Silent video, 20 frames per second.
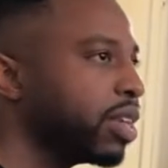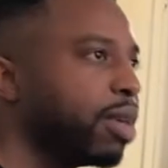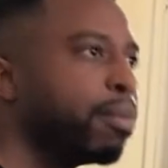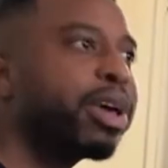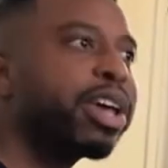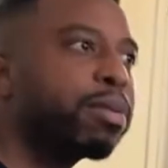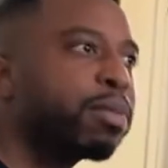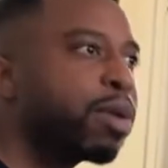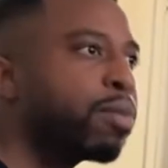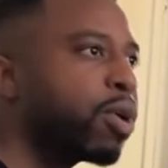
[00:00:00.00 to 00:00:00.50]
was.
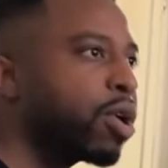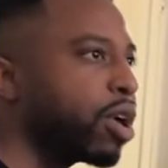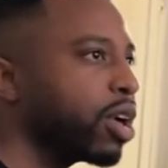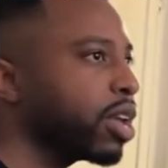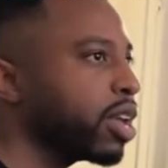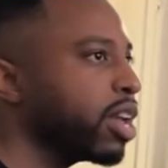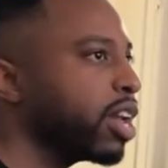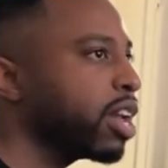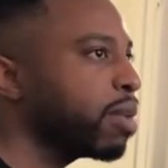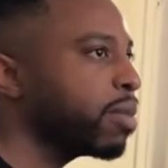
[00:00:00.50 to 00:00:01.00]
Making my
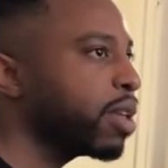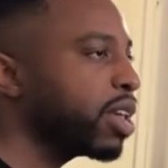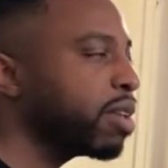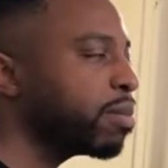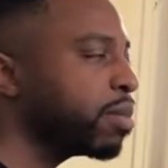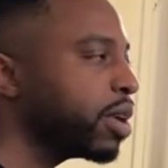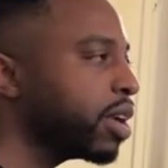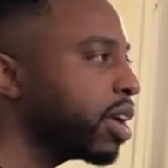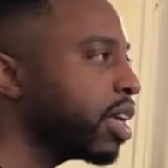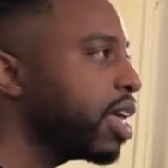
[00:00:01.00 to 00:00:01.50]
mark. You know what I
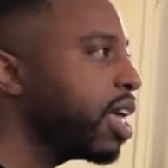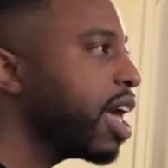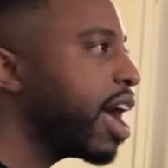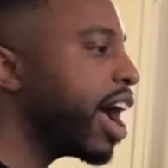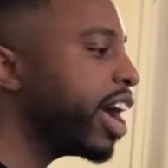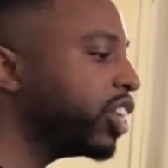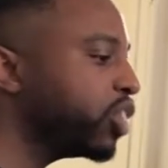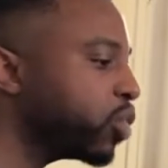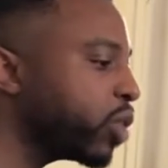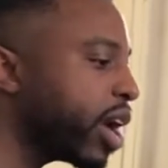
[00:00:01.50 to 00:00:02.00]
mean? But
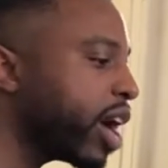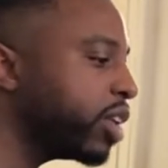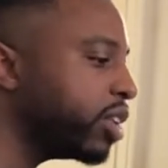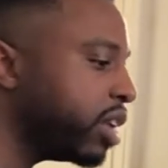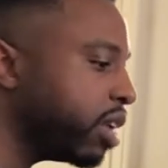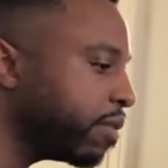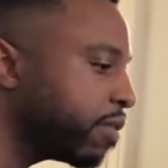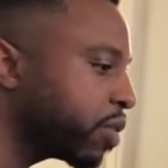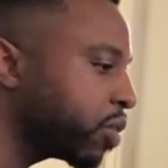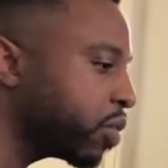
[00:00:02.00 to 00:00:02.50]
I enjoyed how
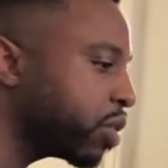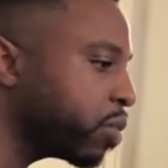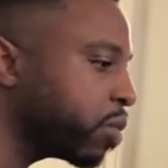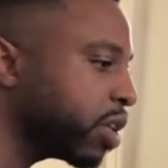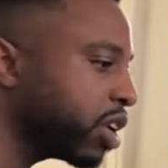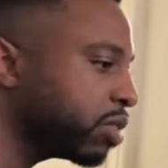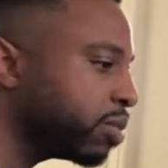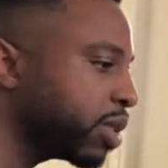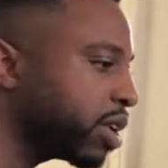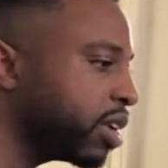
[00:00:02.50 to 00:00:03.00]
difficult it
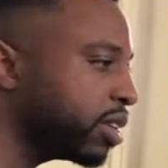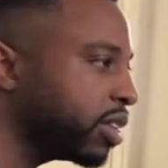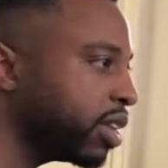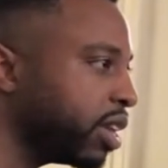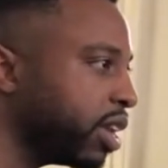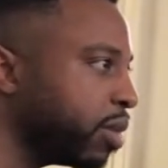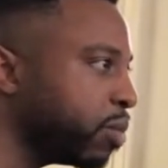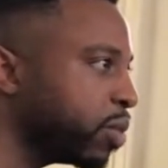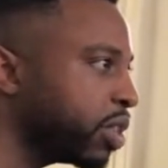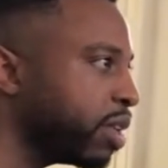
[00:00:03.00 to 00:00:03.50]
was because
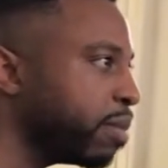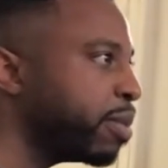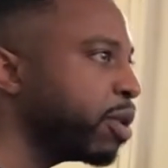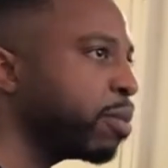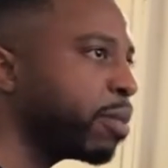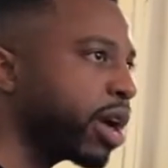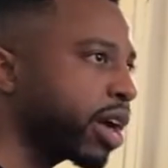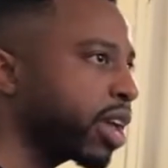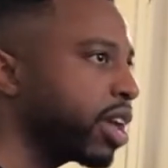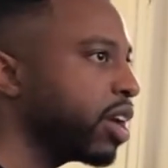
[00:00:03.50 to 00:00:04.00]
it really
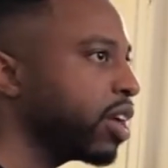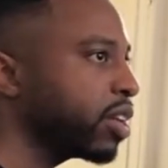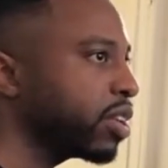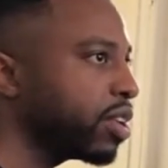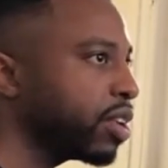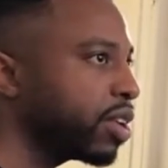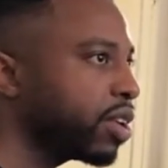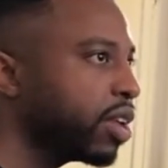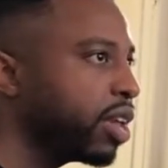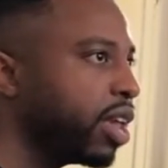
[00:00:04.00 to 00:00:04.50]
built my
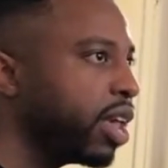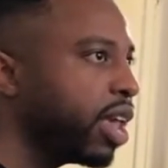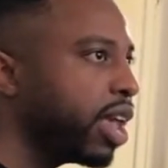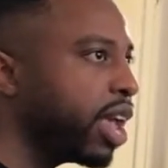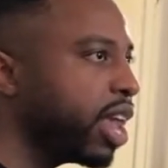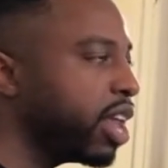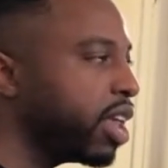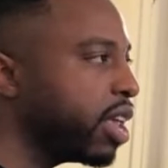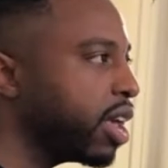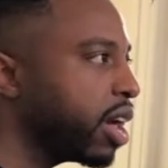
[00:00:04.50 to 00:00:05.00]
character
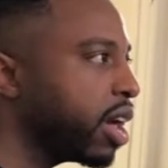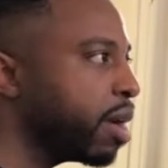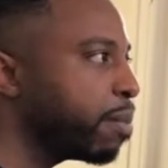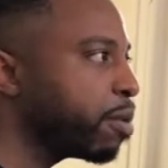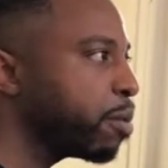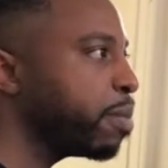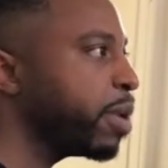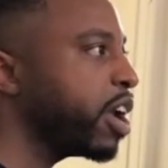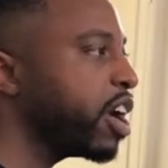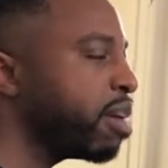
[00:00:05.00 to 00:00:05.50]
and it
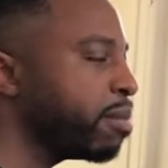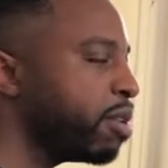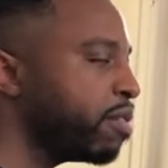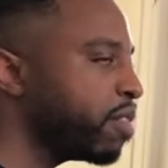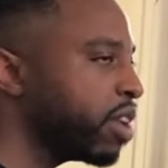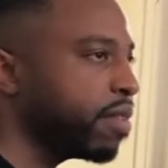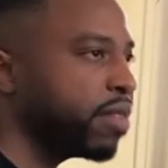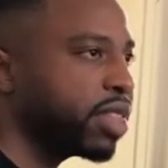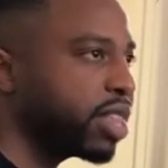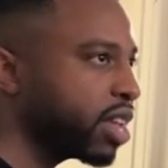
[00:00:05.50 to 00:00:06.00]
prepared me
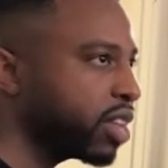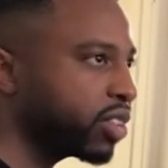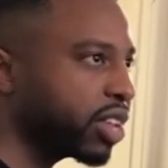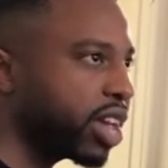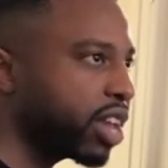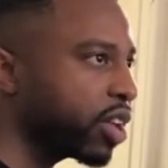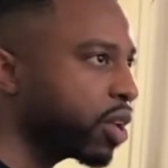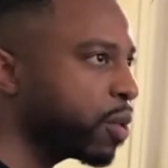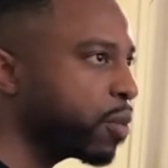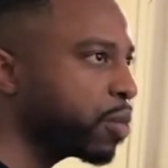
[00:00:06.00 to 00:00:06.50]
for everything else I
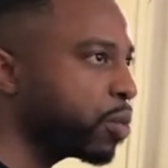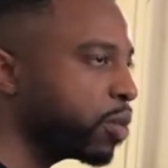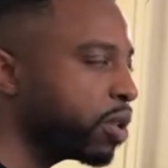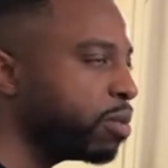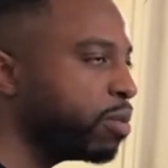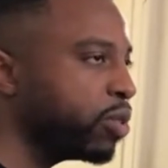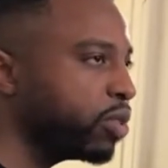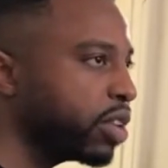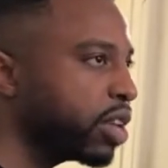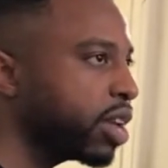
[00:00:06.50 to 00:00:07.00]
had to go through in
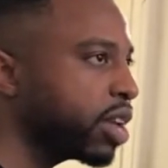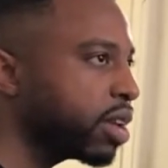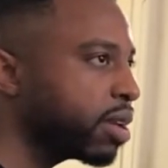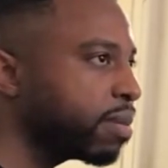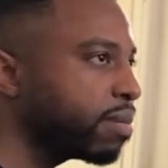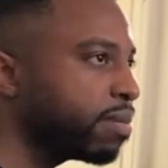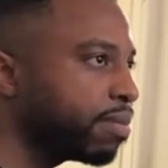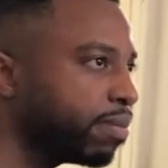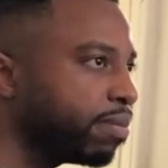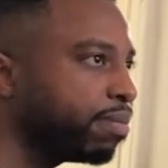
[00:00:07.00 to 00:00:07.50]
the music
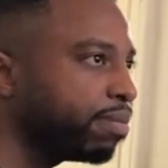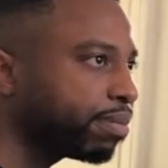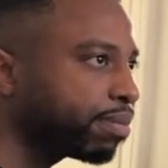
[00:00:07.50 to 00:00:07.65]
game.